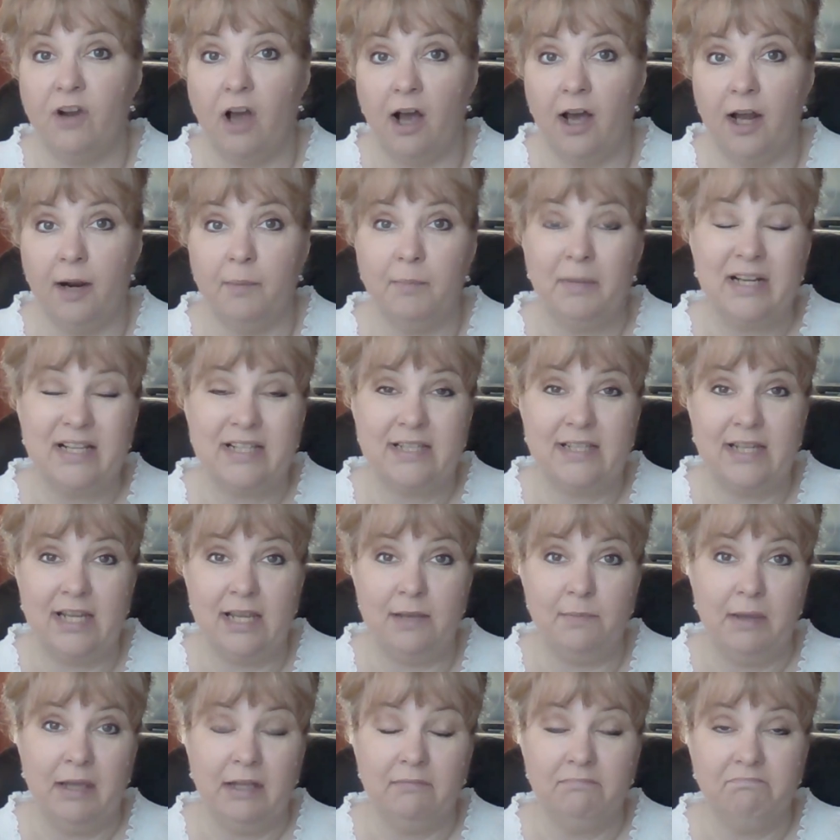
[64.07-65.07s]
not, I'm going to
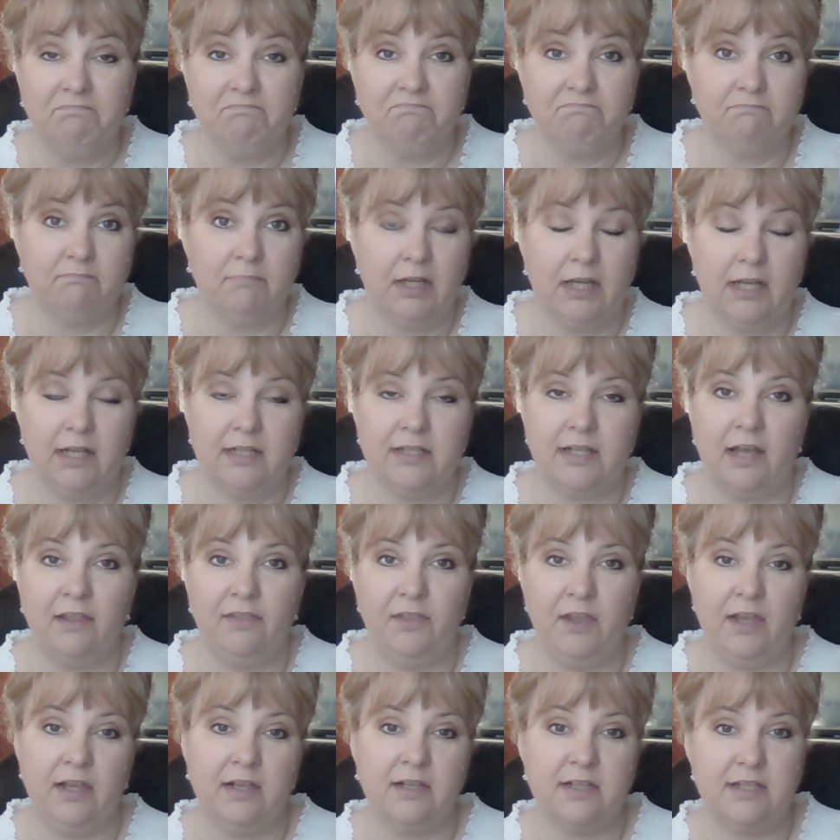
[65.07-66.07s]
steam it, because I
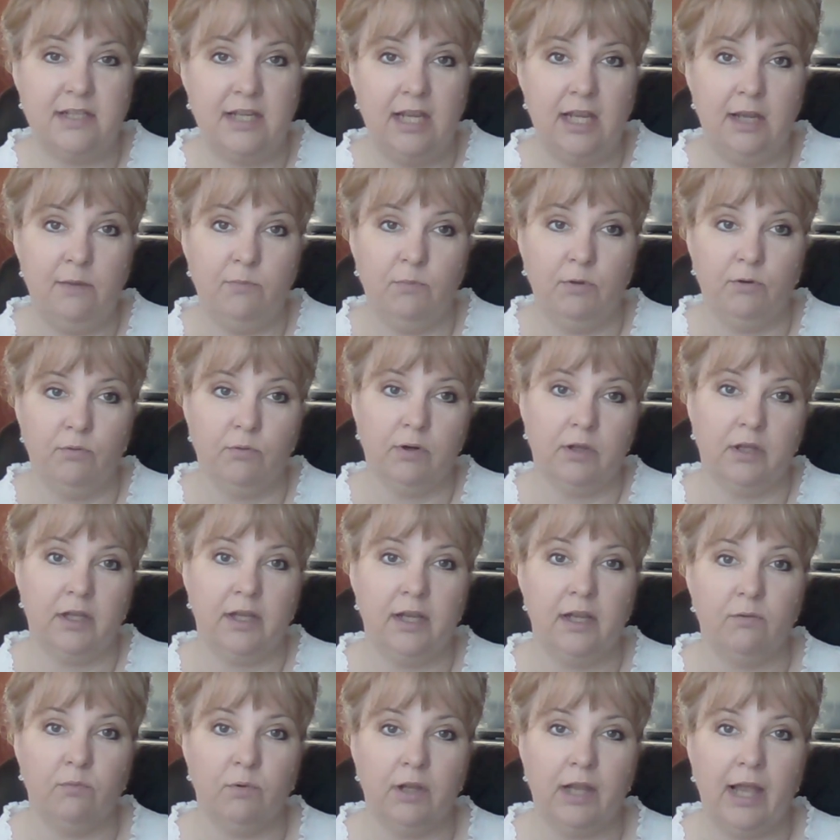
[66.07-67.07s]
think steam would really
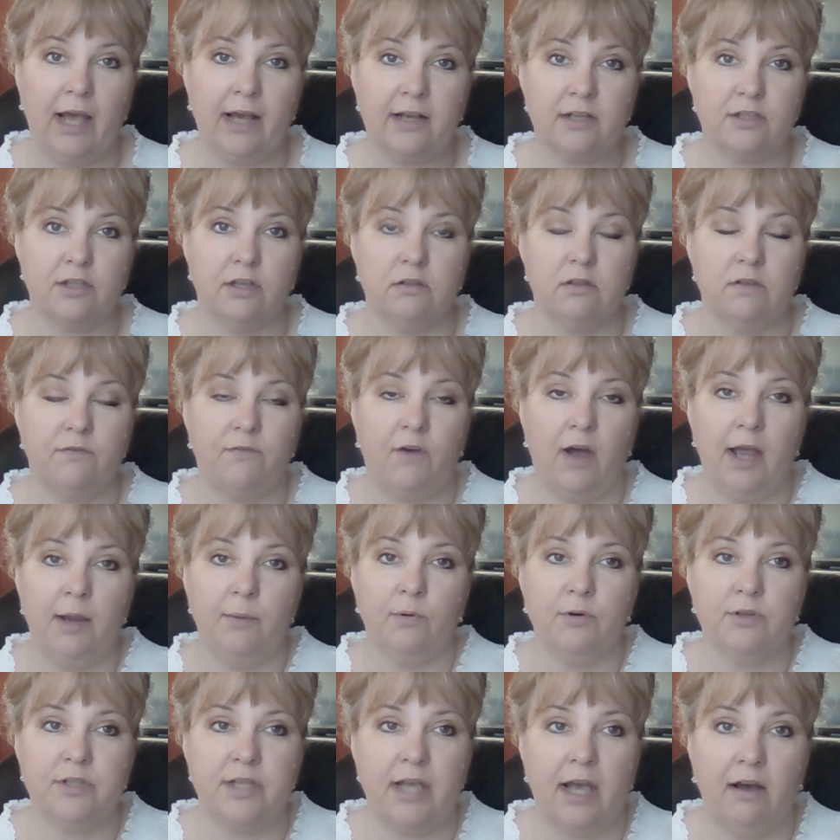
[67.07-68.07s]
relax those
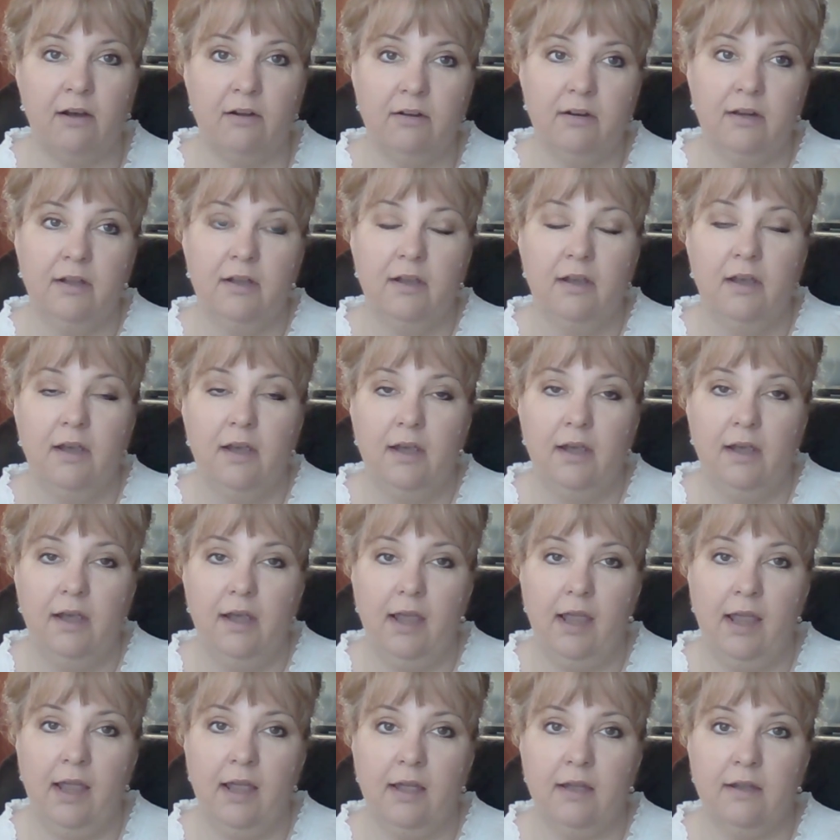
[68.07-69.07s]
fibers out
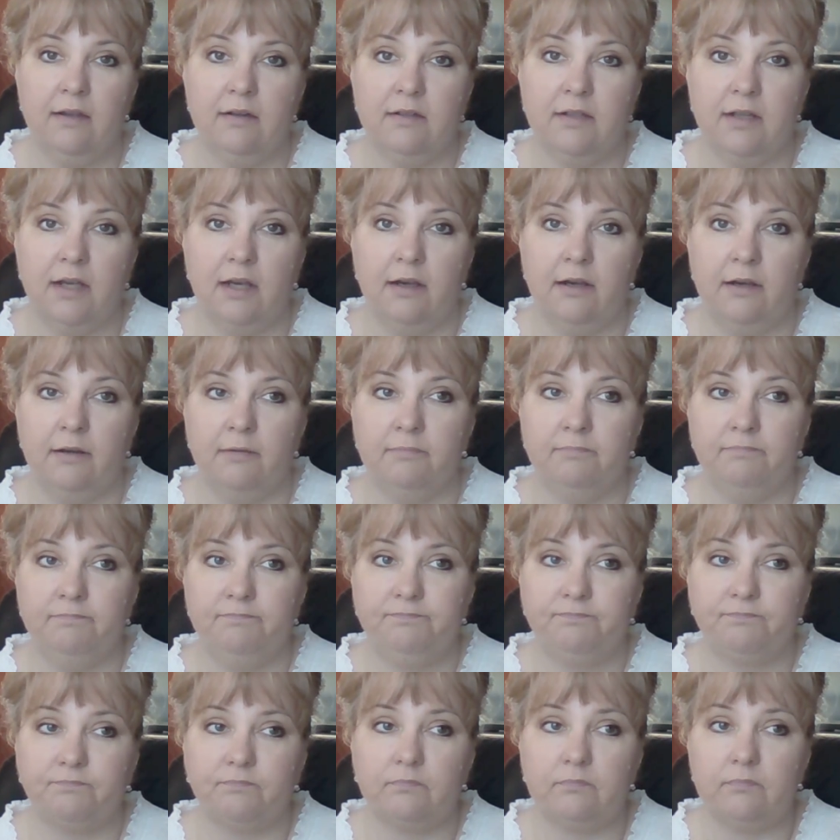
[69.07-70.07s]

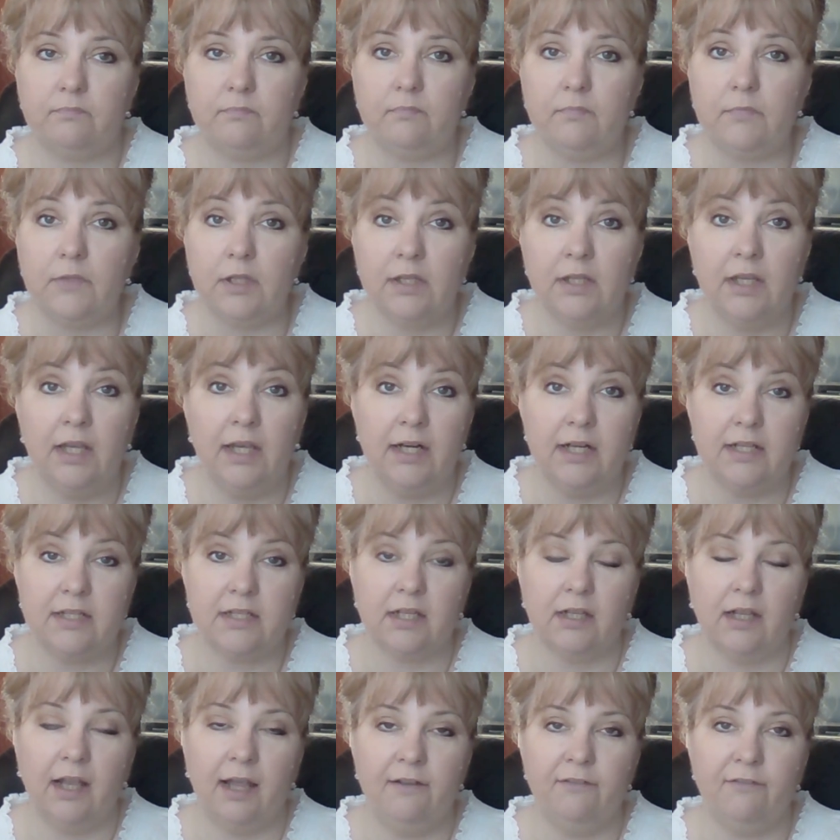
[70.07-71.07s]
and get it
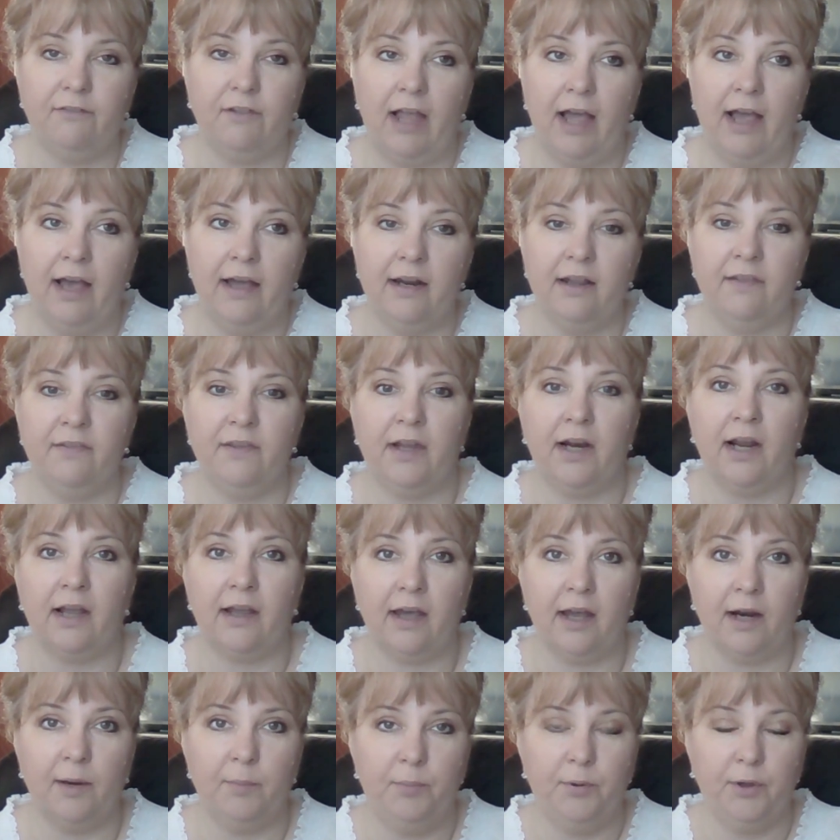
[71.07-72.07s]
to lay flat. And then I
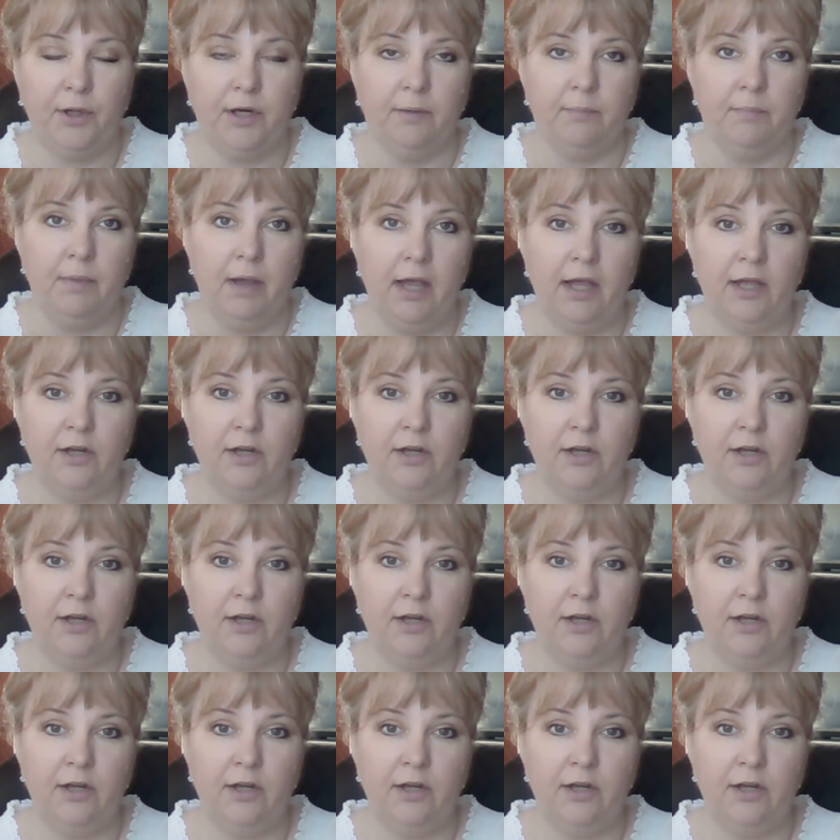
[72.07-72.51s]
got to put an